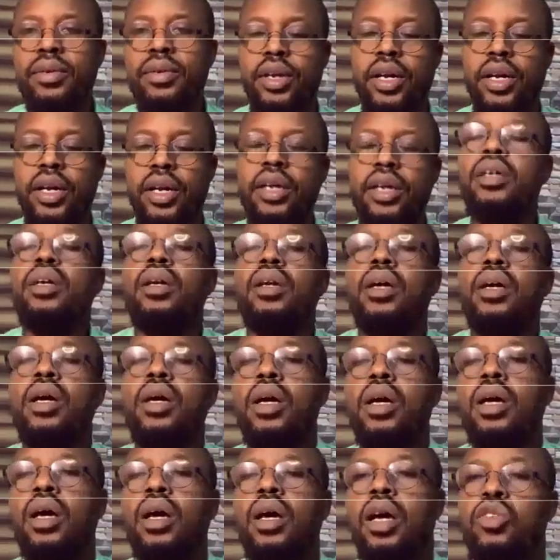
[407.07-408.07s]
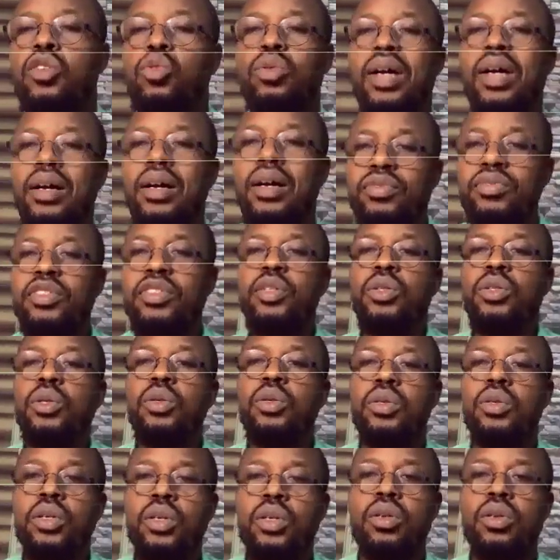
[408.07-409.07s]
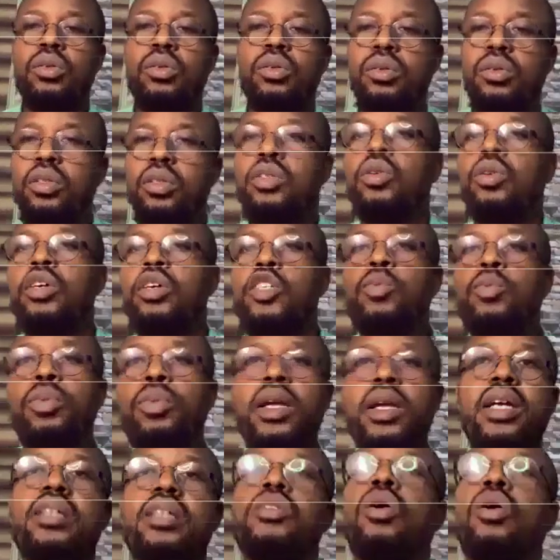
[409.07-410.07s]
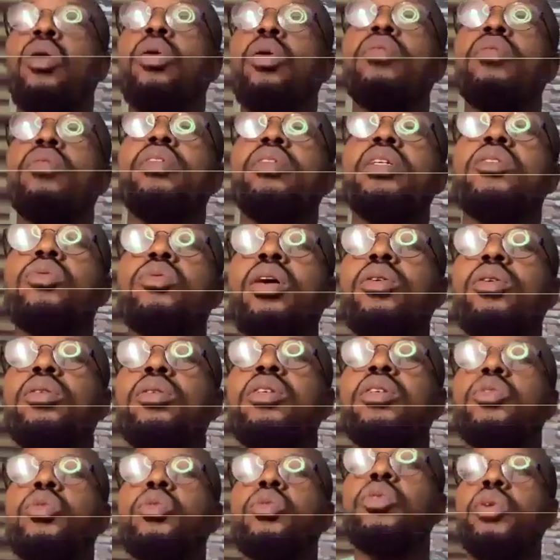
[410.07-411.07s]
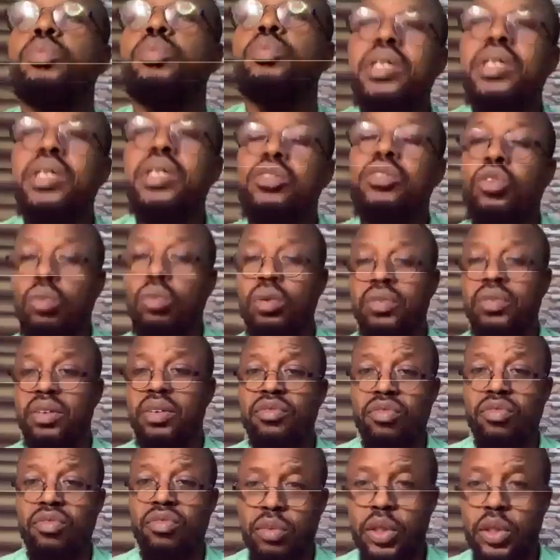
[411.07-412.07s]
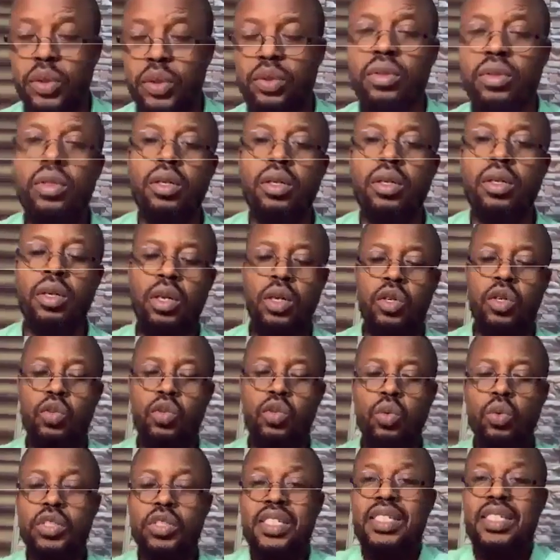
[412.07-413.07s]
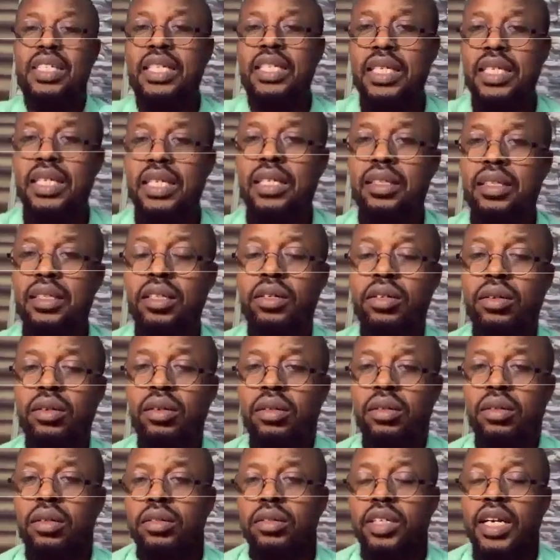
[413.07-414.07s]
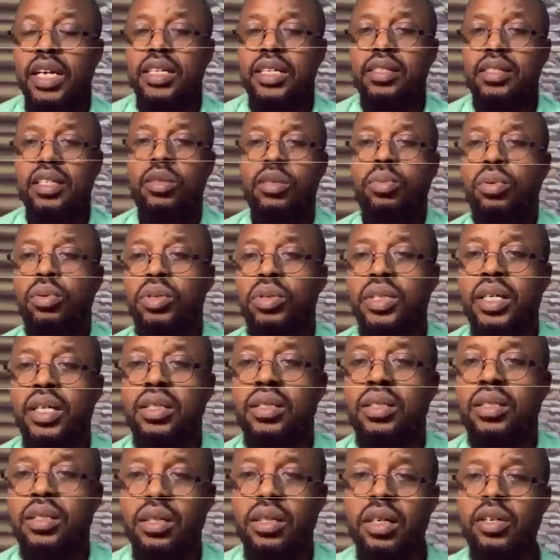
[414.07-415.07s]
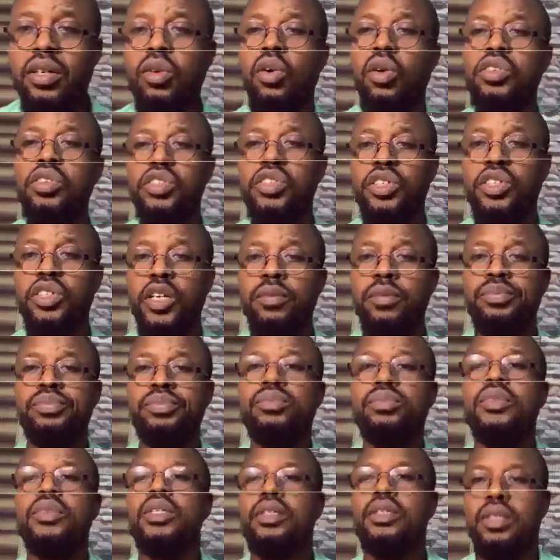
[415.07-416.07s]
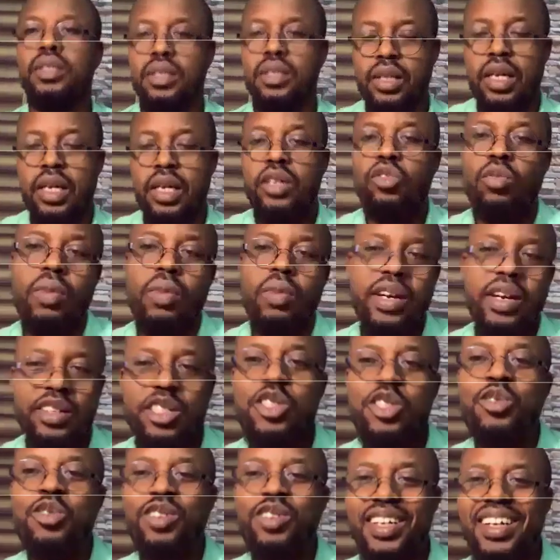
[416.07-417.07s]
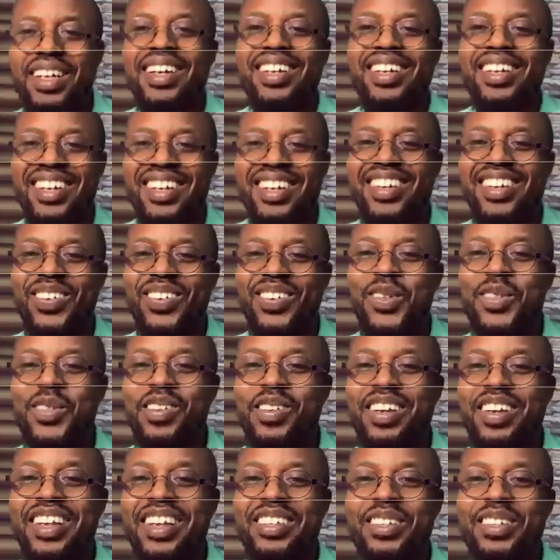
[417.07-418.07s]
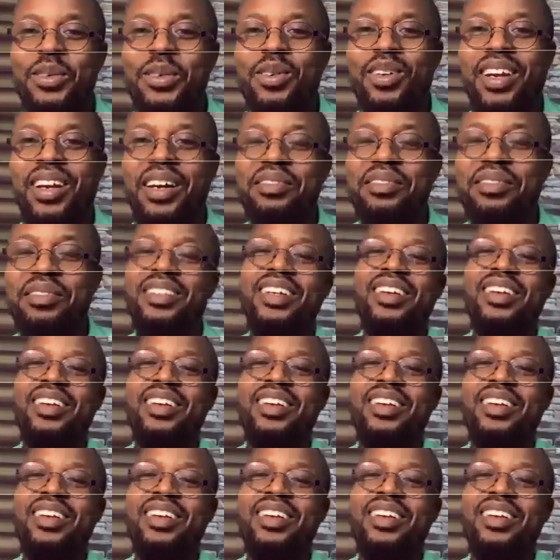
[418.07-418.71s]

Okay? And so that video, explains all of this. So I don't need to repeat some of the information. So CD, the real estate project in Austria, decided to migrate to layer K. It wasn't like the good life.